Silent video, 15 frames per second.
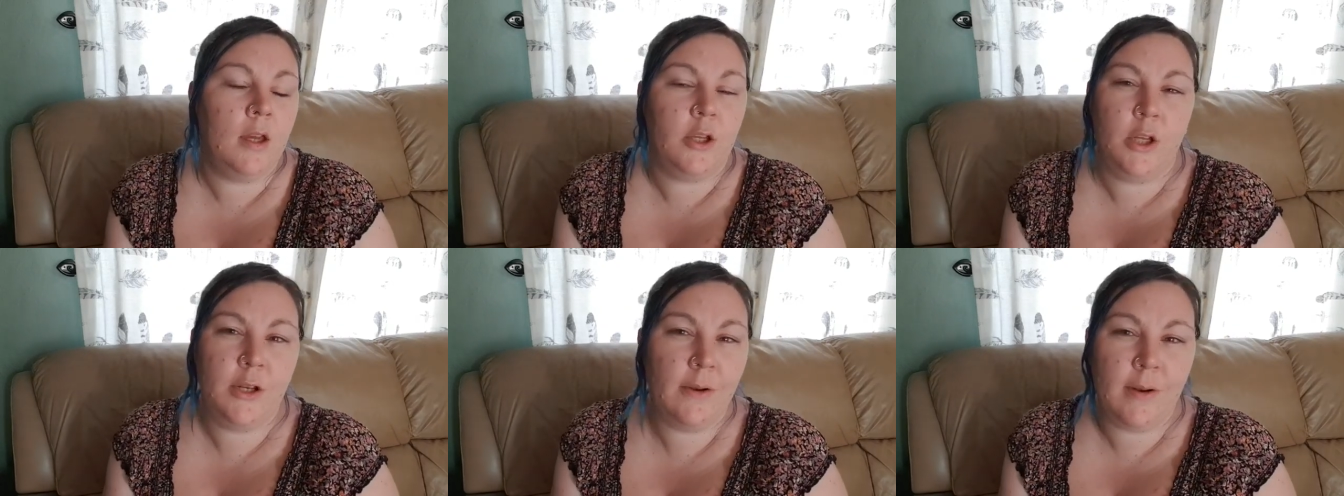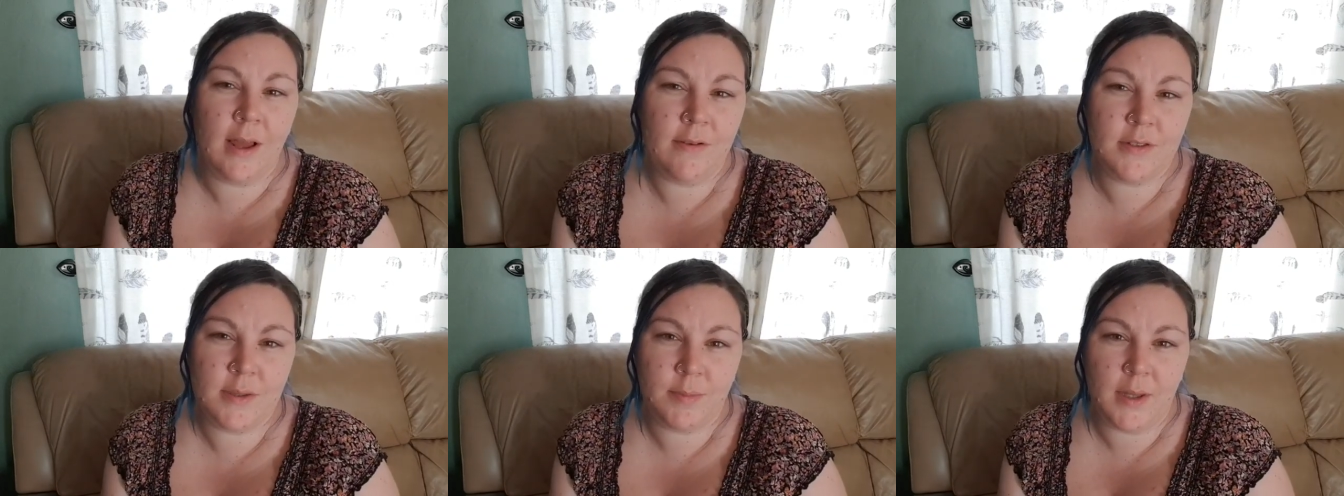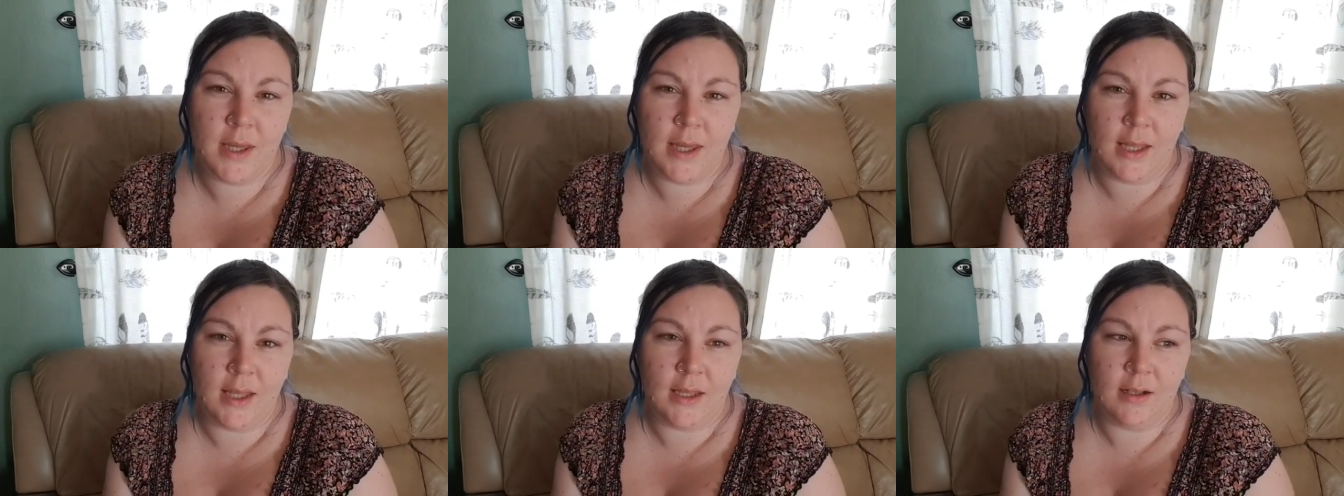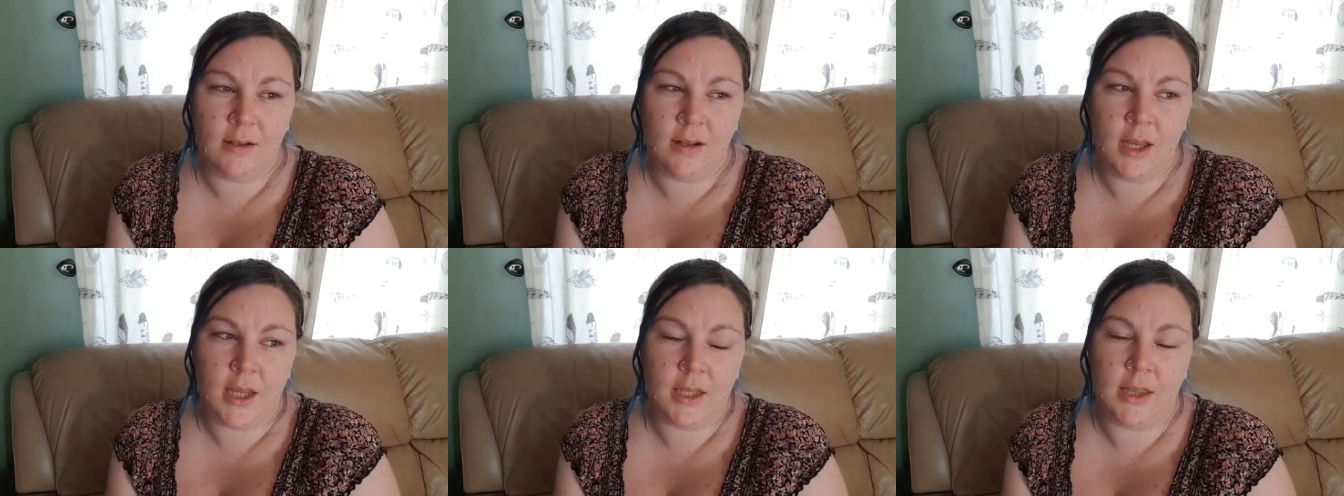You don't have to be
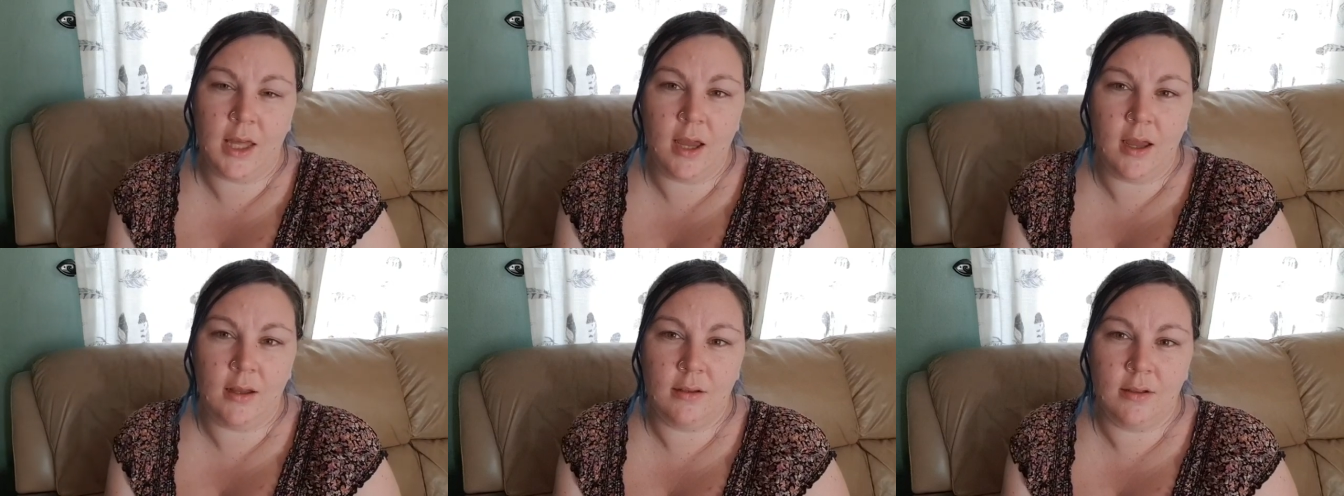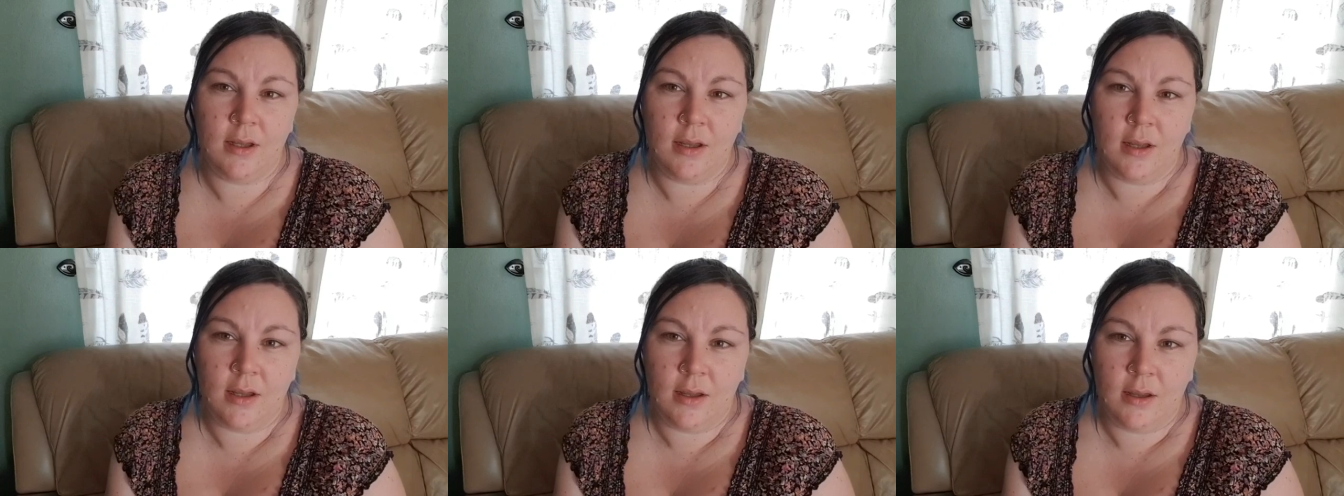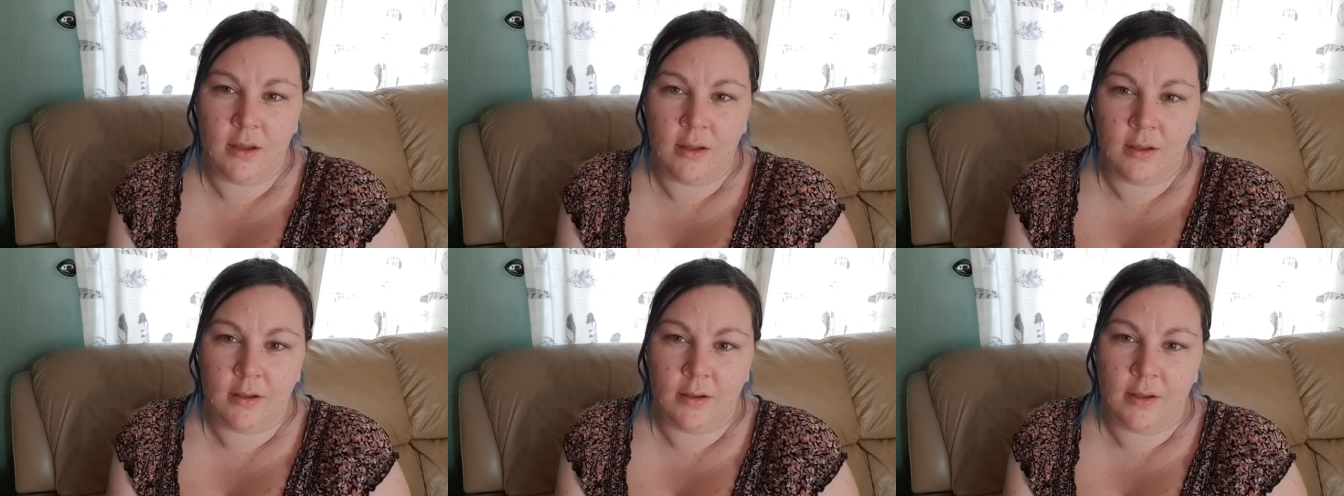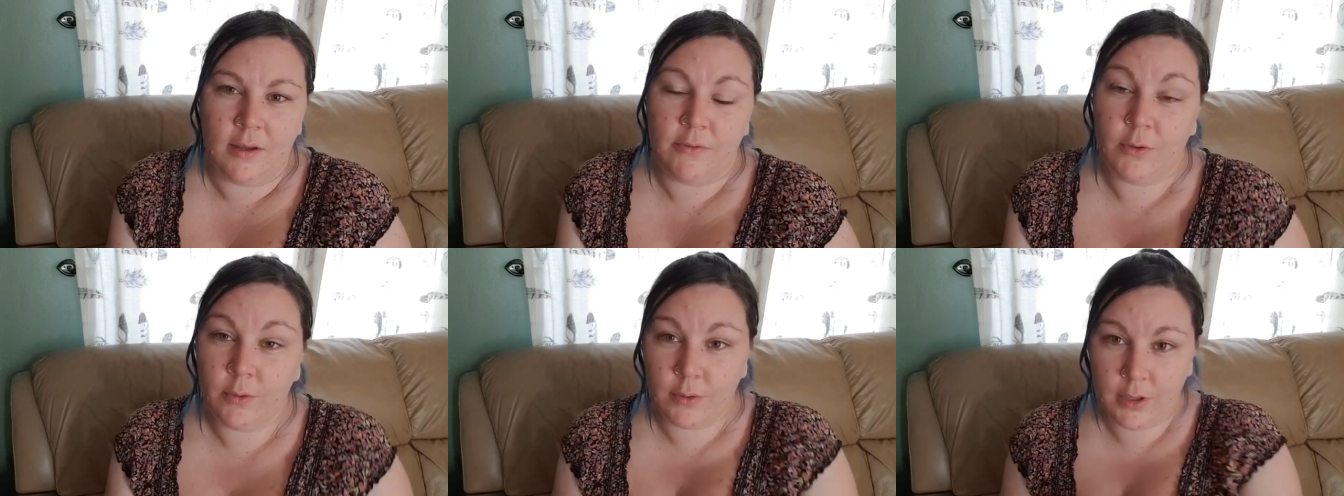like that.
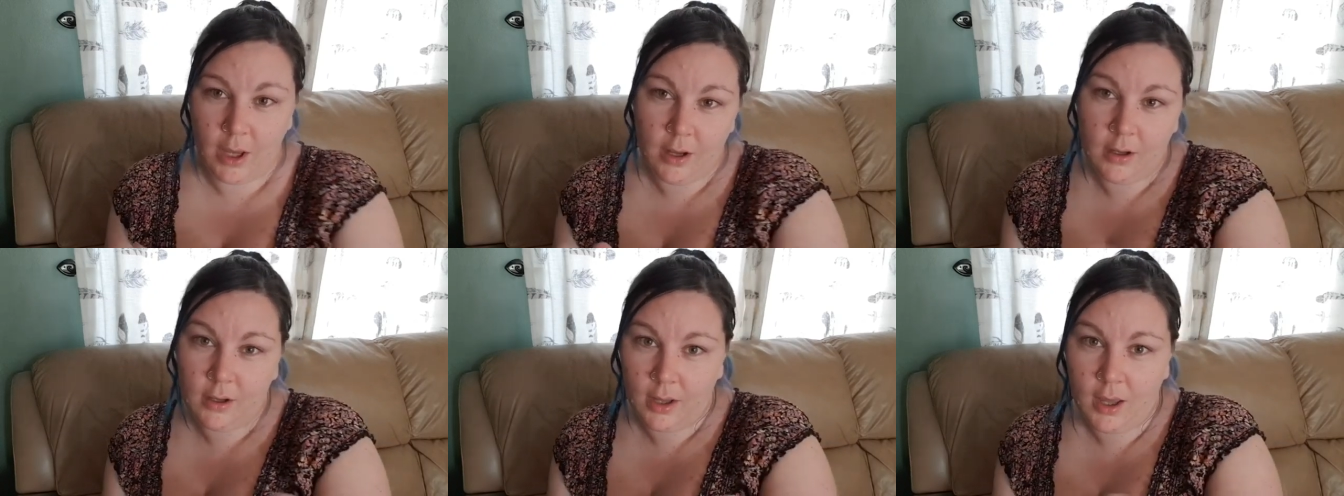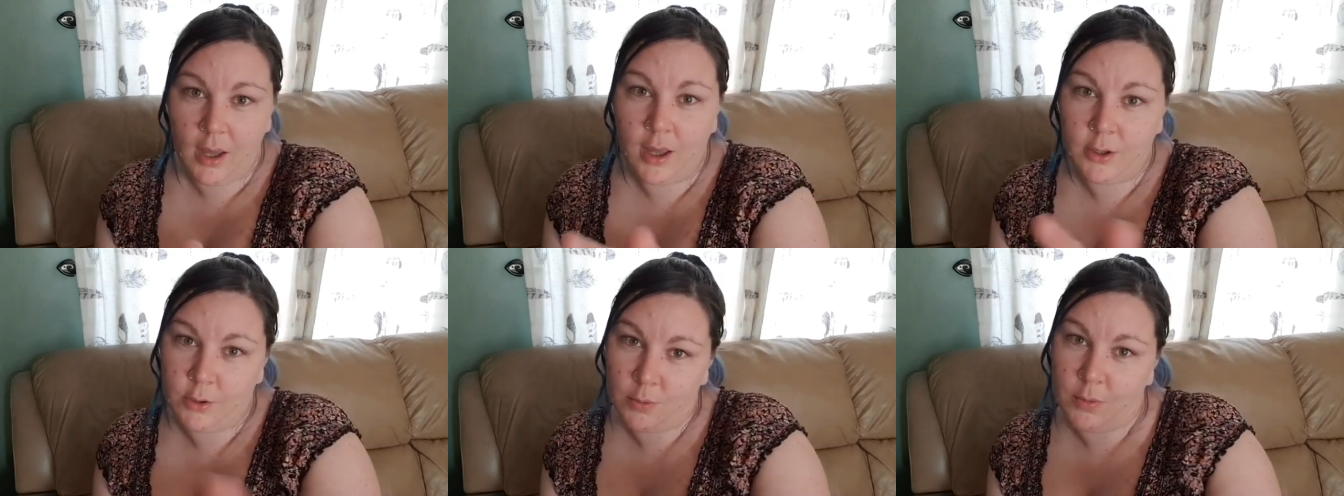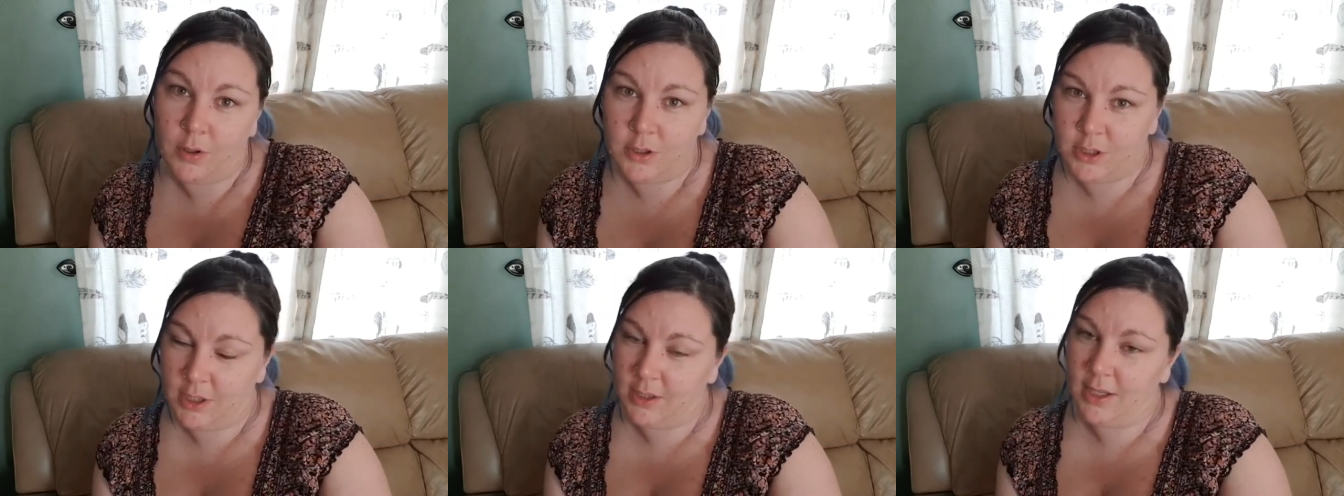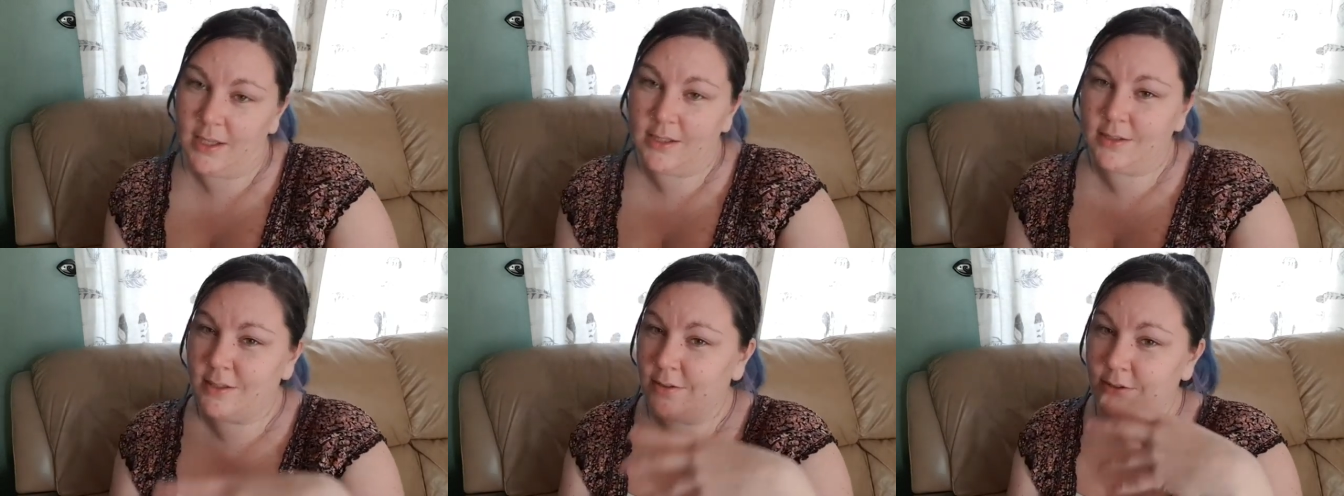If you're younger and you're watching
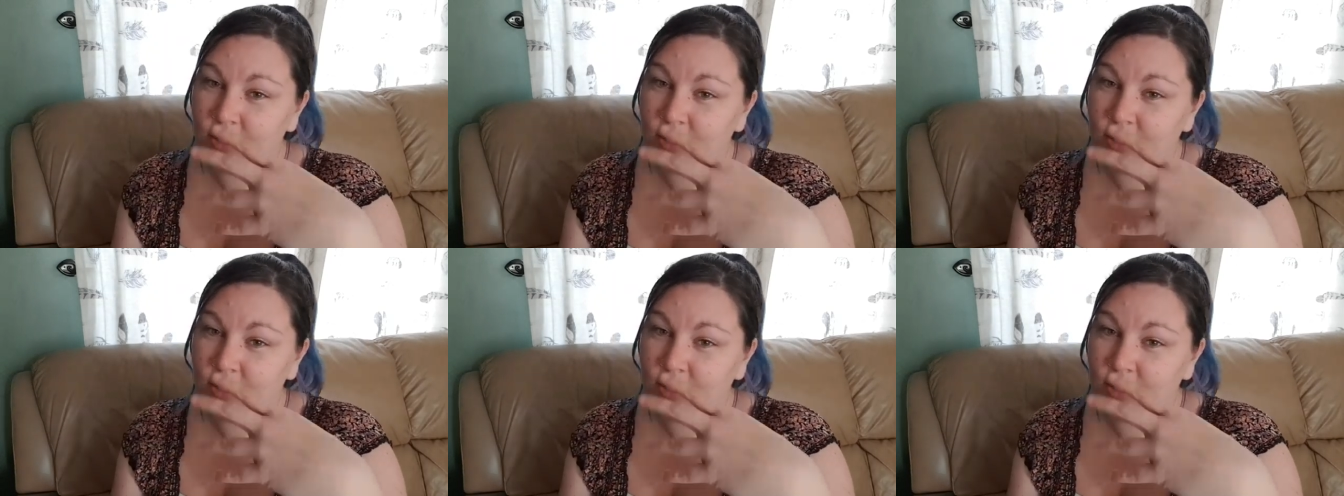this, to